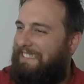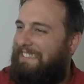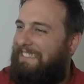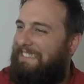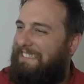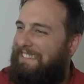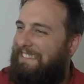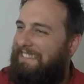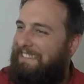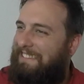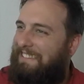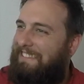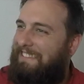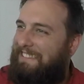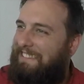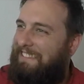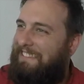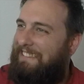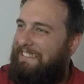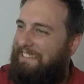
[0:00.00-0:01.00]

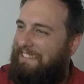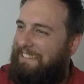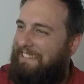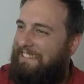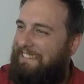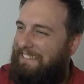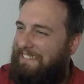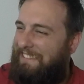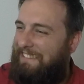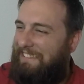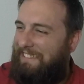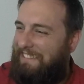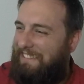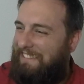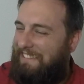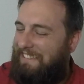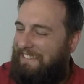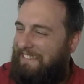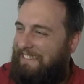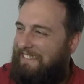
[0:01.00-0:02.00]

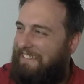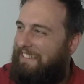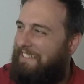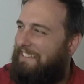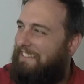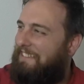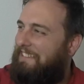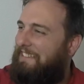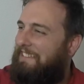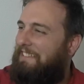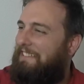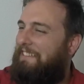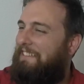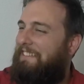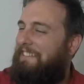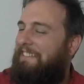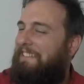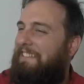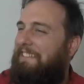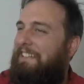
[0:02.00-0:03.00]

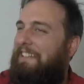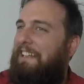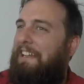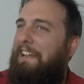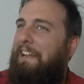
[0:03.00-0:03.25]
The person shown says nothing.